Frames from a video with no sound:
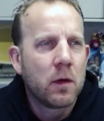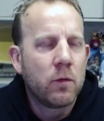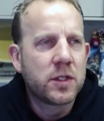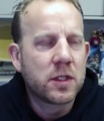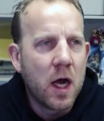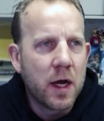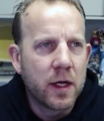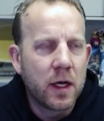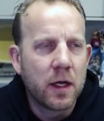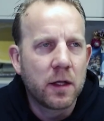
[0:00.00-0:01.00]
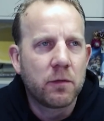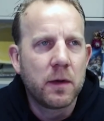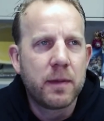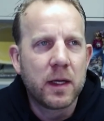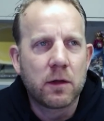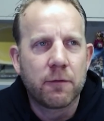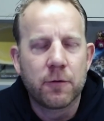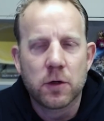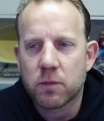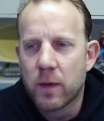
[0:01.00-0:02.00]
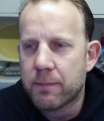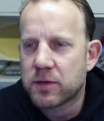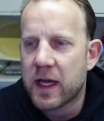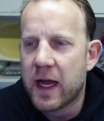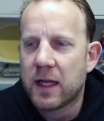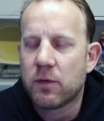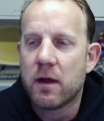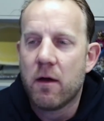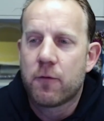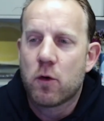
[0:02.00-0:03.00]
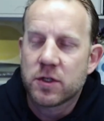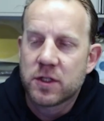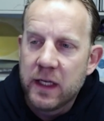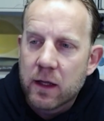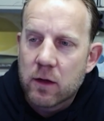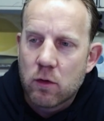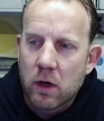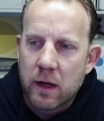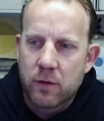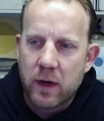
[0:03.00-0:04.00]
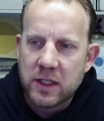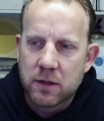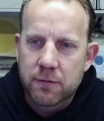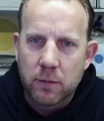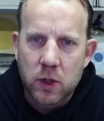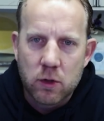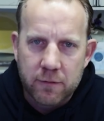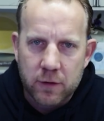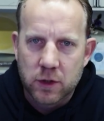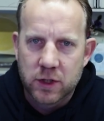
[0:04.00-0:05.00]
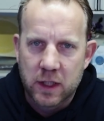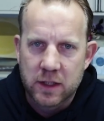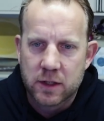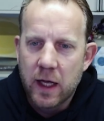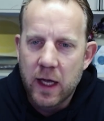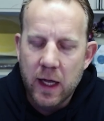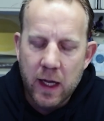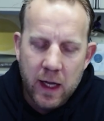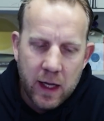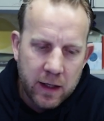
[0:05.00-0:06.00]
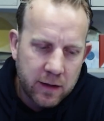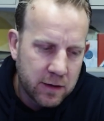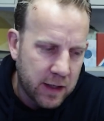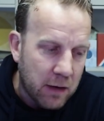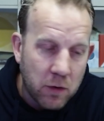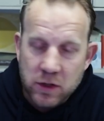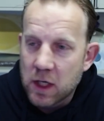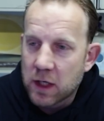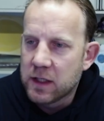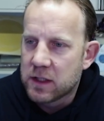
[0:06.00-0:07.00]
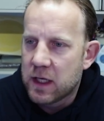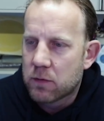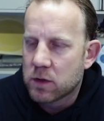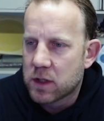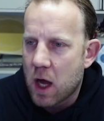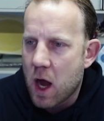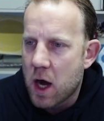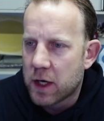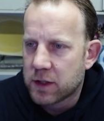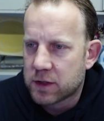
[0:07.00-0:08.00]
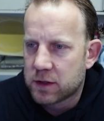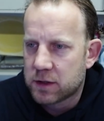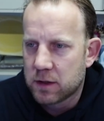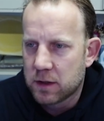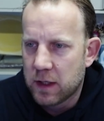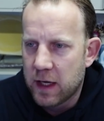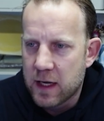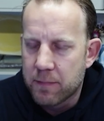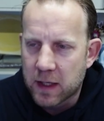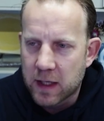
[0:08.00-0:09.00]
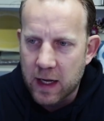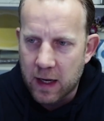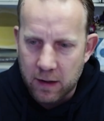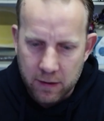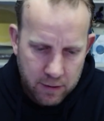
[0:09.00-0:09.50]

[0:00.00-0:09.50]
We built the first website. We, of course, needed the collaboration from the universities. And that was not easy. That was the hardest in the beginning.